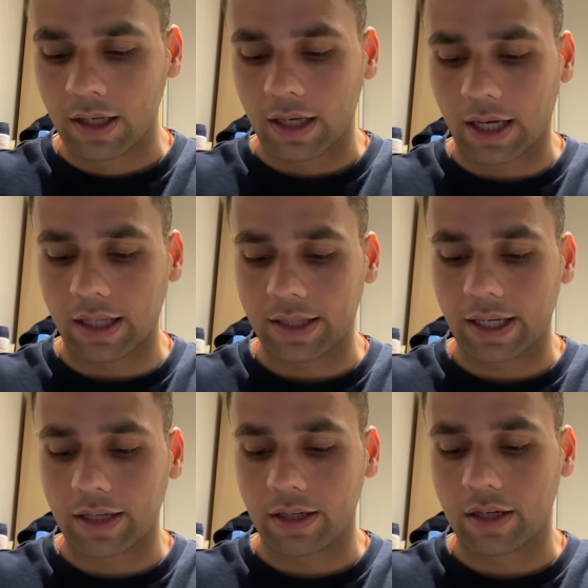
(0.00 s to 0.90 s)
And
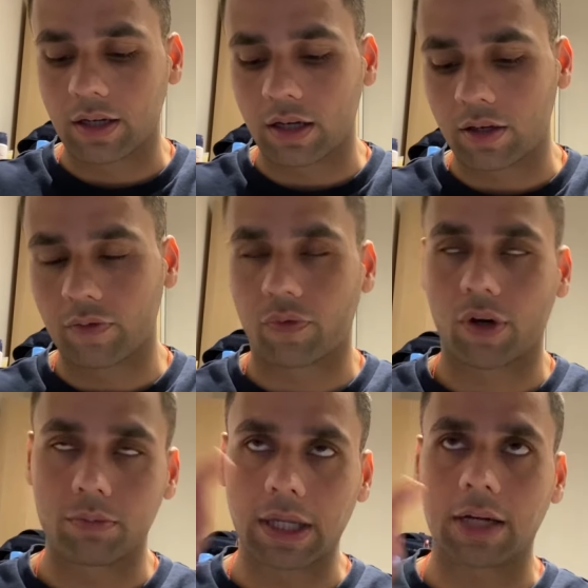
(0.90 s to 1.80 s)
then
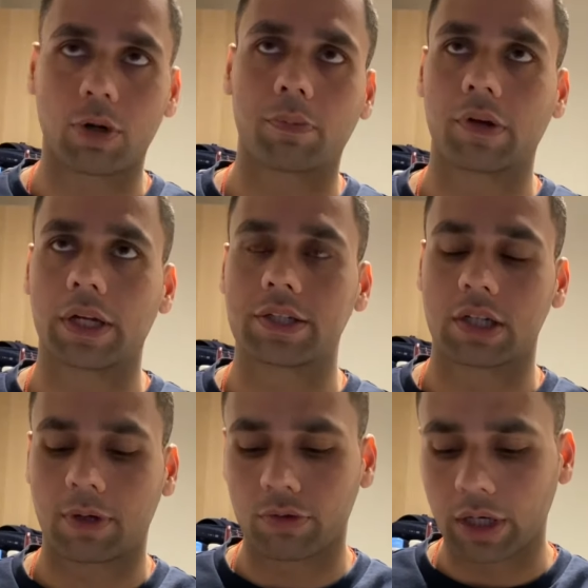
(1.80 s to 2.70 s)
from that
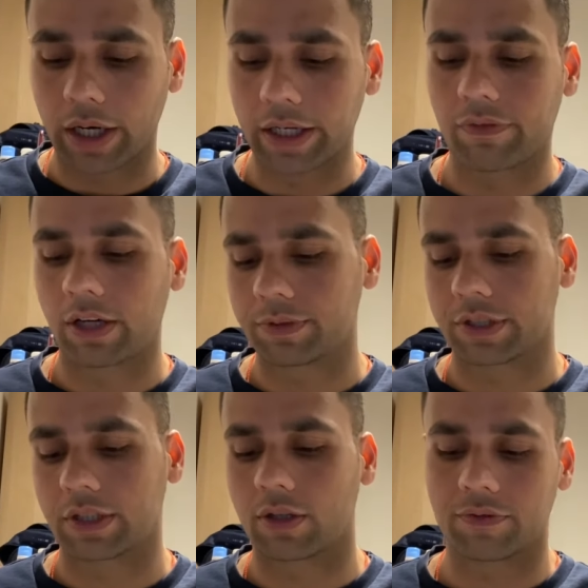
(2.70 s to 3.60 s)
population, about
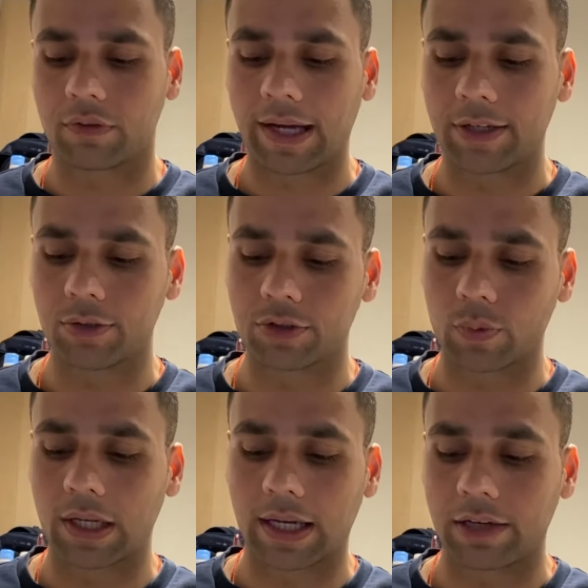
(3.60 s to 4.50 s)
95% of the values
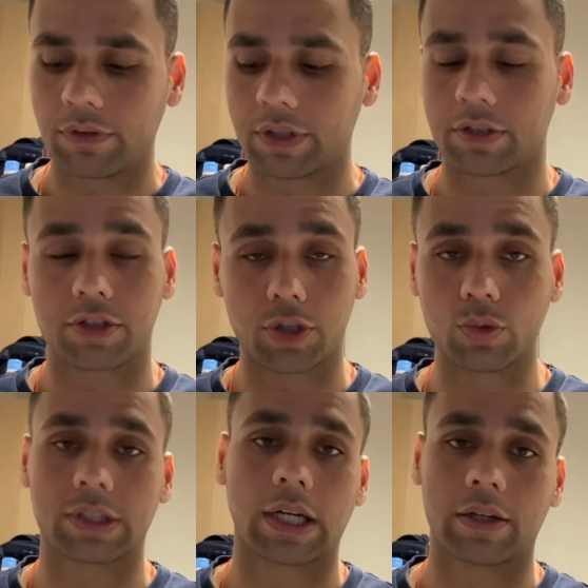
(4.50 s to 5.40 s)
will lie within
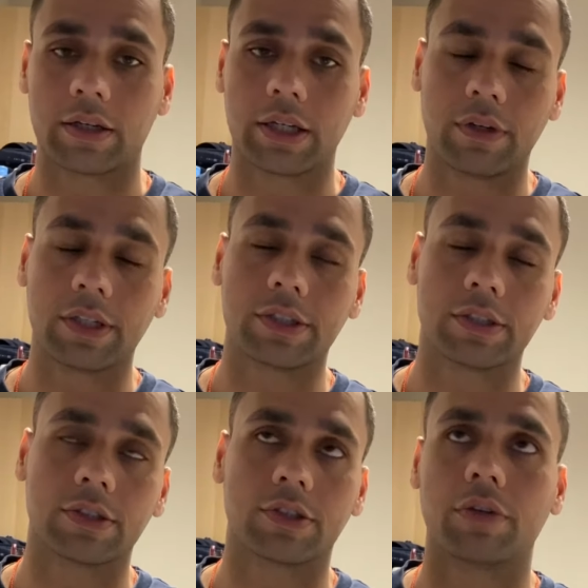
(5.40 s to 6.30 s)
two standard
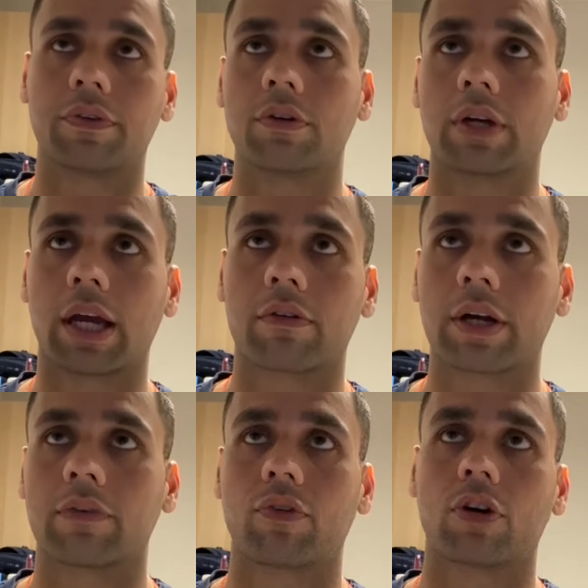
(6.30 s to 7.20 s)
deviations. So if you again
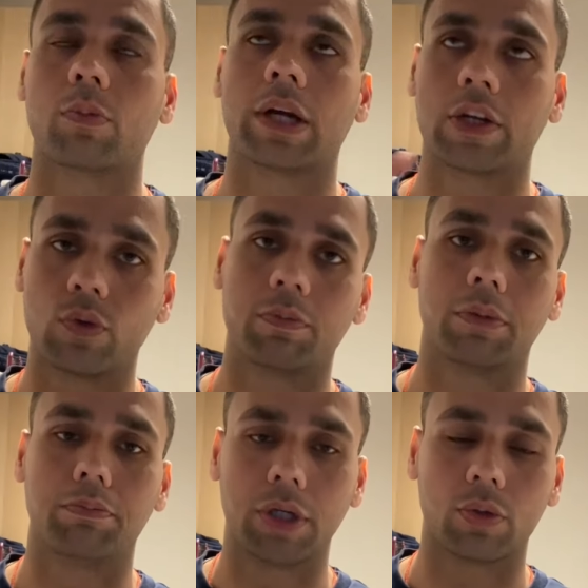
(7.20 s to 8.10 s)
write a formula, it would be
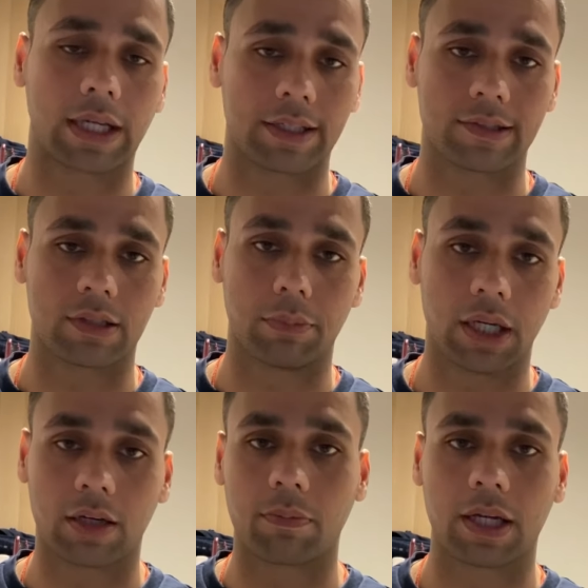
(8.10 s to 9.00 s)
mu, that is the
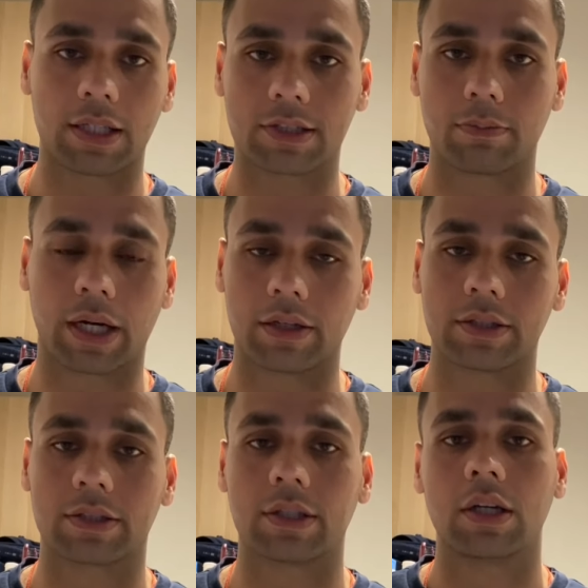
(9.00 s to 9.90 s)
mean, plus
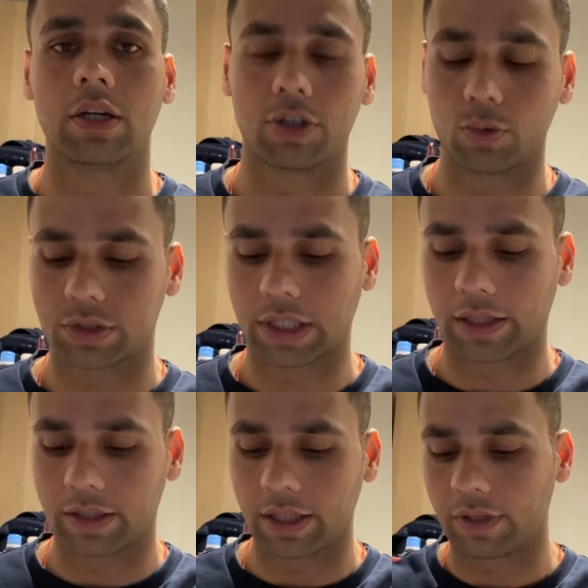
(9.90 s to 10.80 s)
minus two
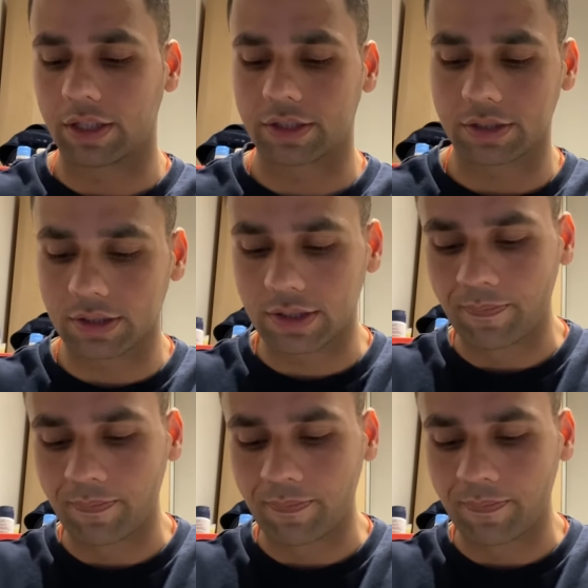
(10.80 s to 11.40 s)
standard deviations.